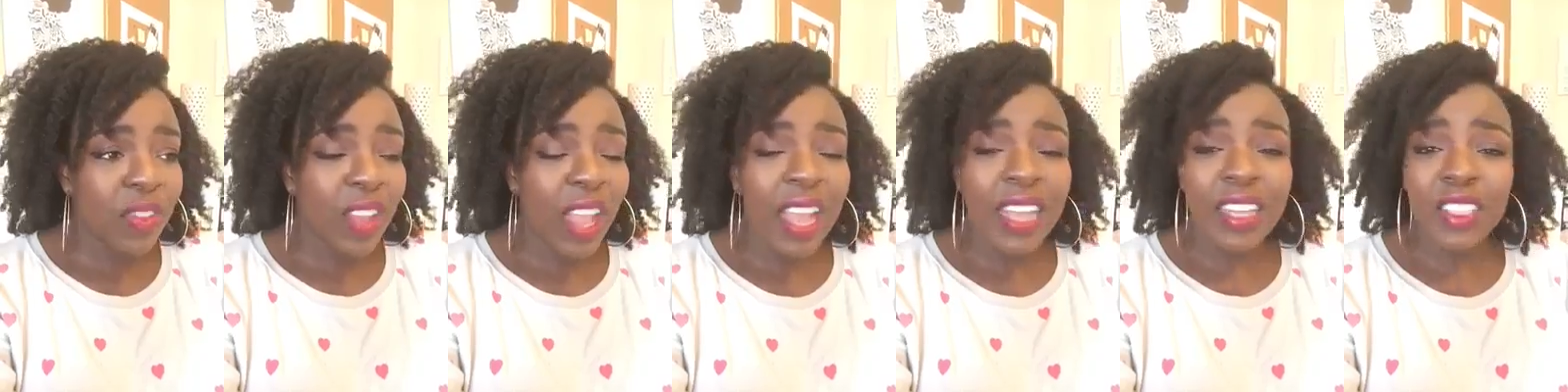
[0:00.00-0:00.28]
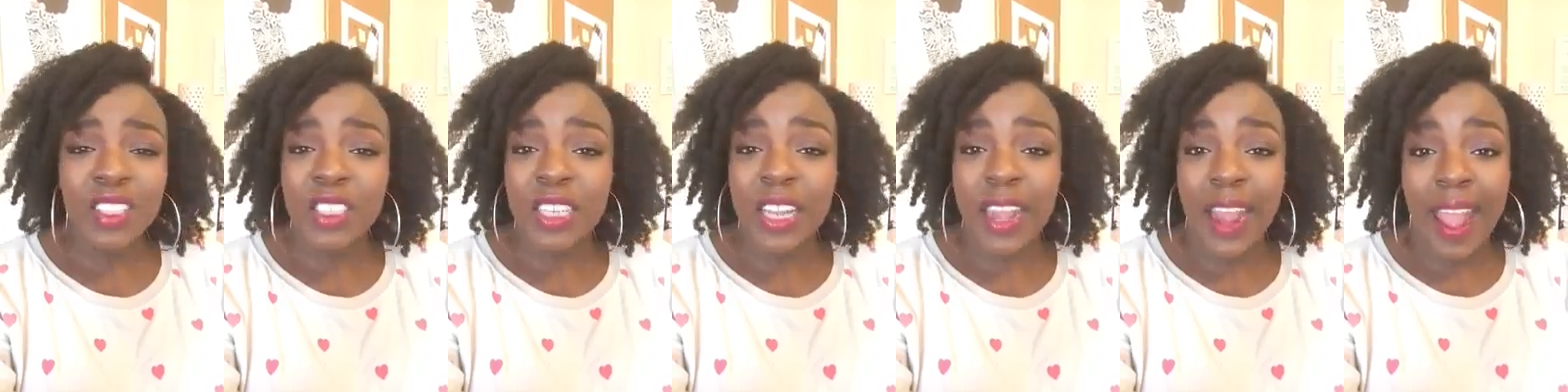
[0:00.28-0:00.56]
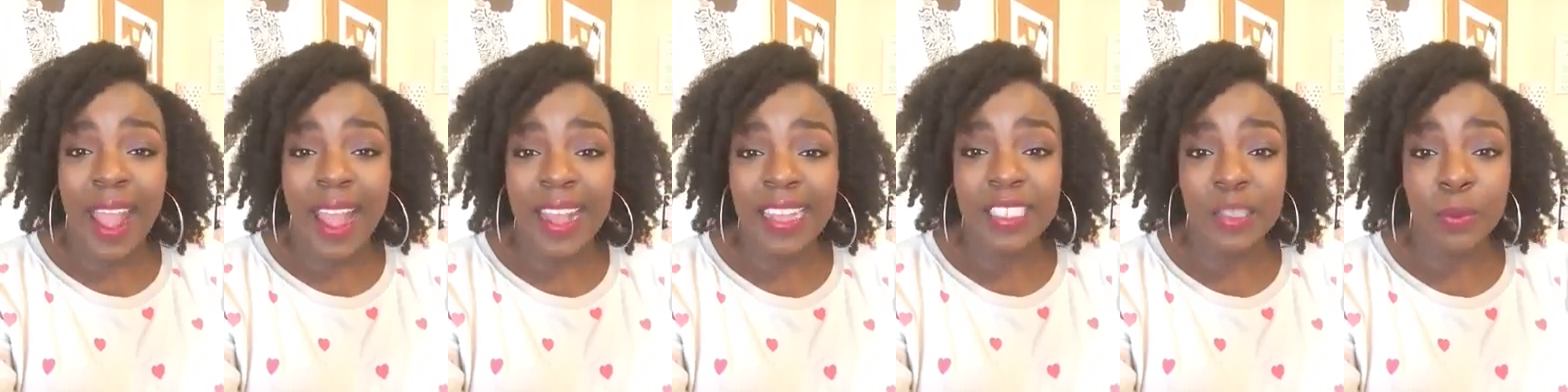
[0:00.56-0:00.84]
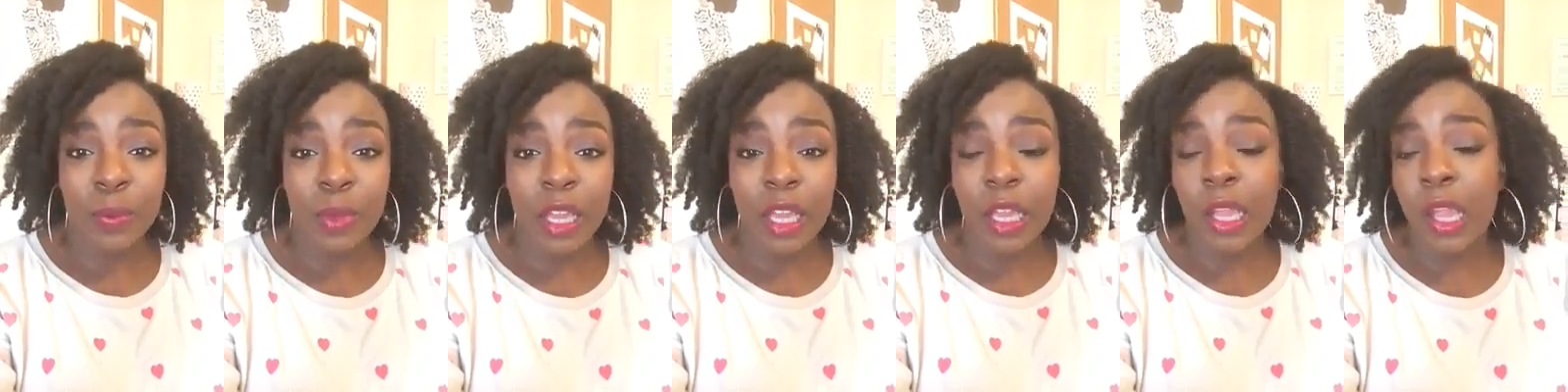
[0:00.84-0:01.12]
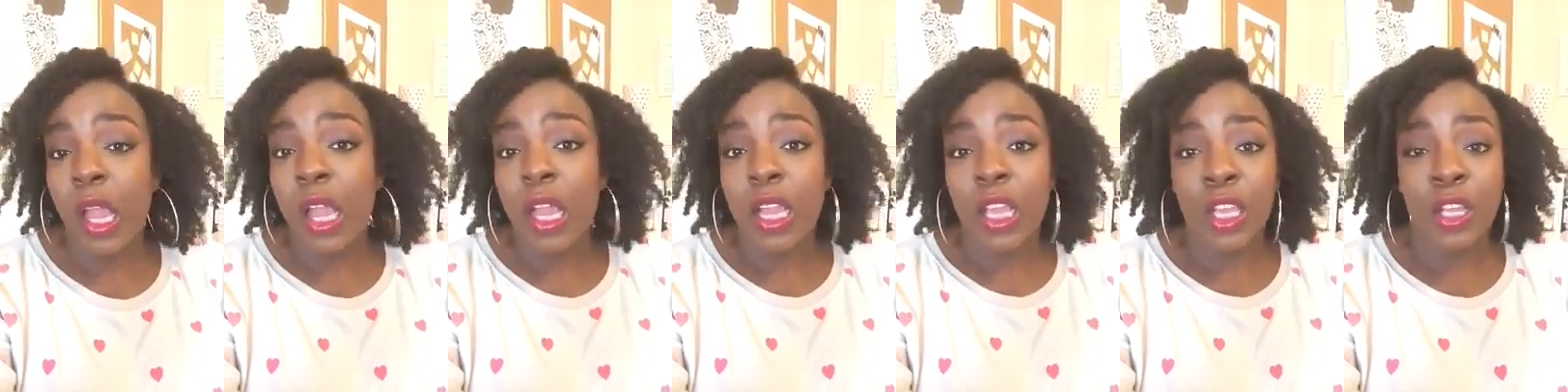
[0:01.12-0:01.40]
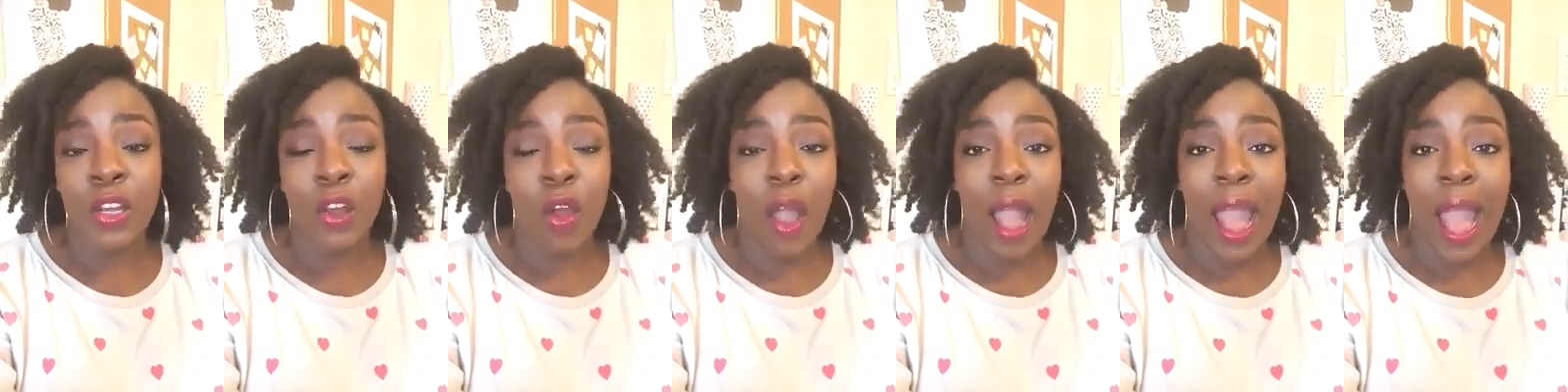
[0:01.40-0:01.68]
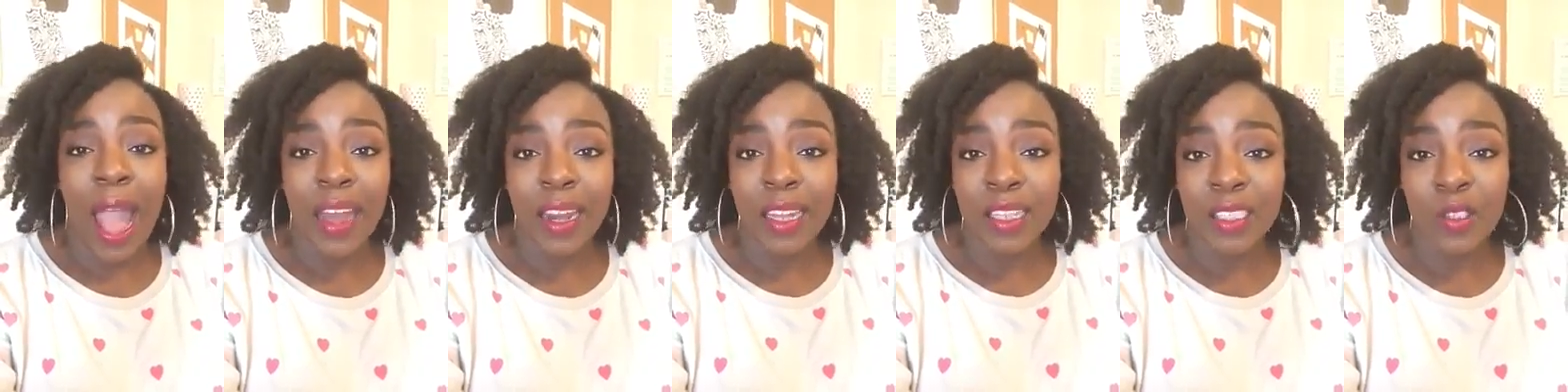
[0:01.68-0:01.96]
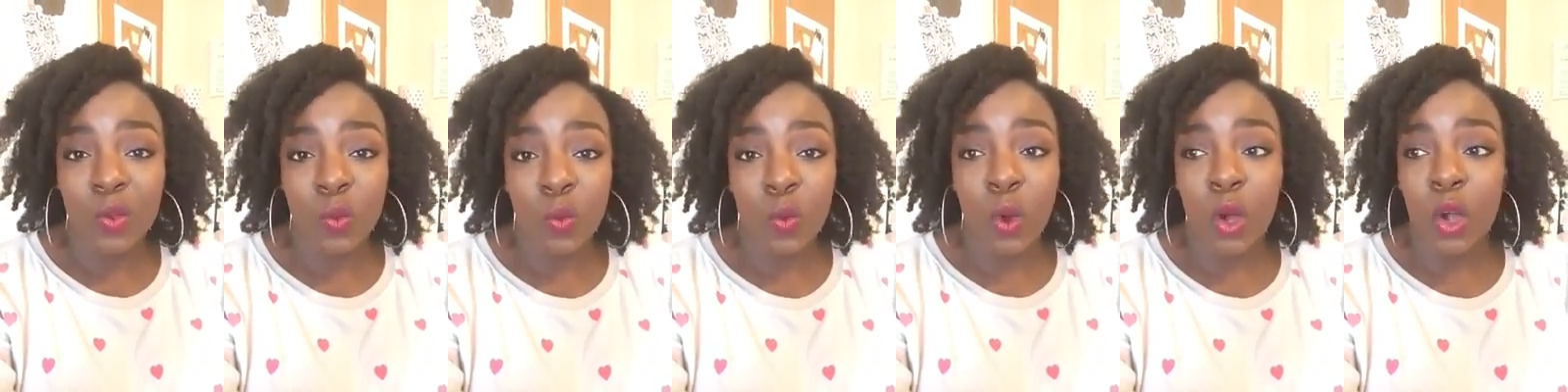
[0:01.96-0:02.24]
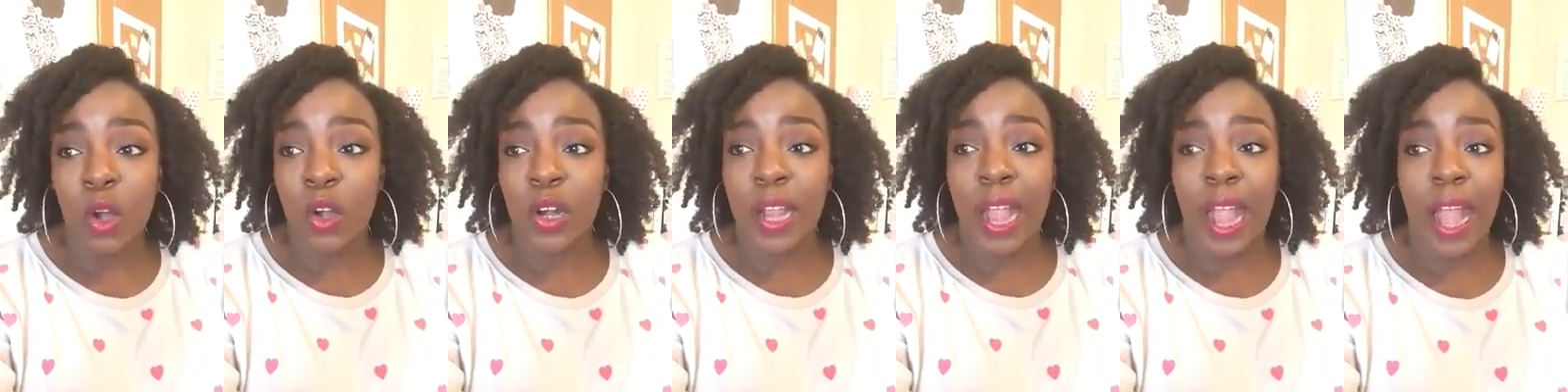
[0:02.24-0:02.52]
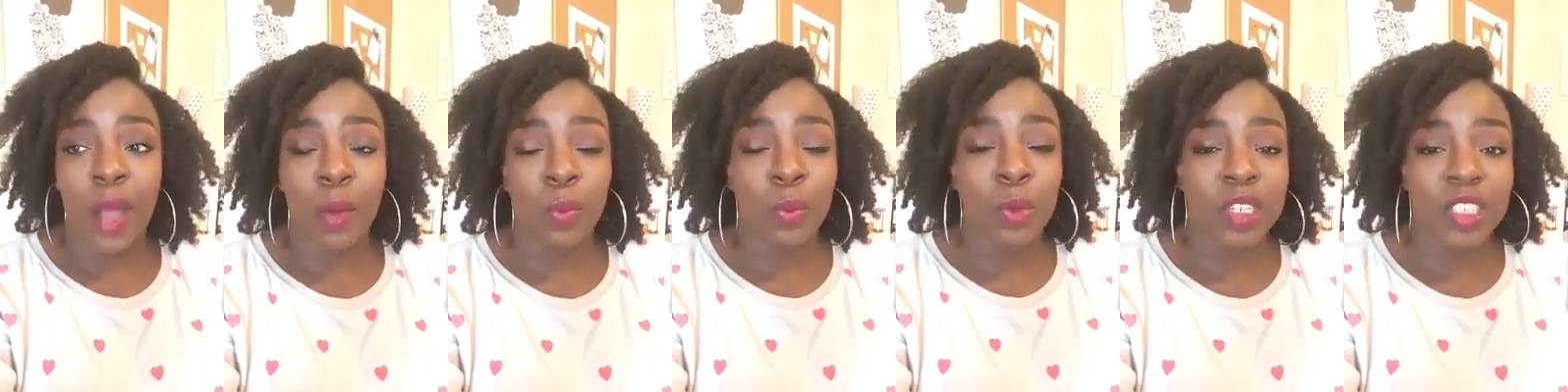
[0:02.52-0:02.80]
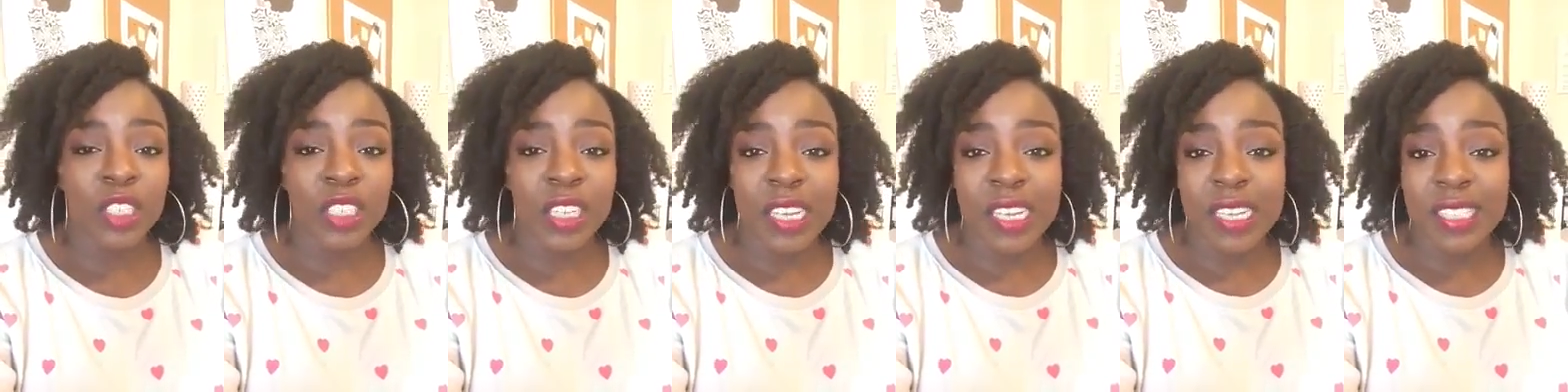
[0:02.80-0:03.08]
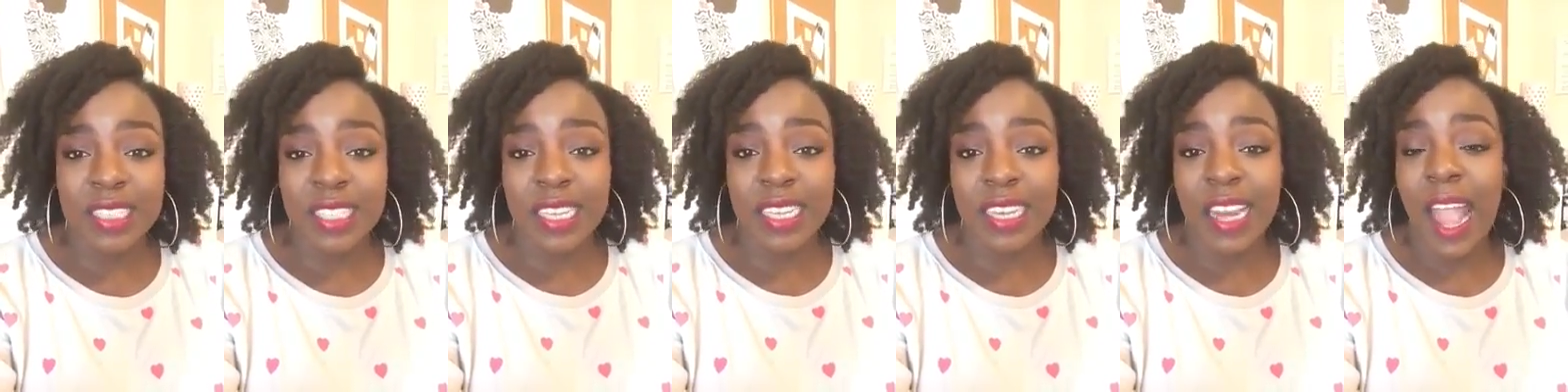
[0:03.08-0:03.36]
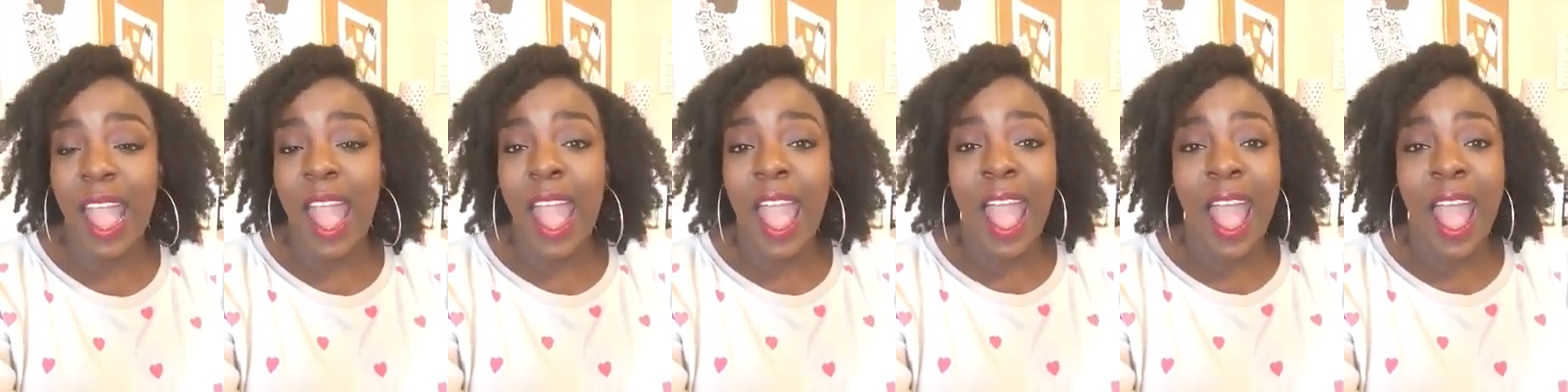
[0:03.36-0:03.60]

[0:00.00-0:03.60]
And she asked me, how does it work? How much is it?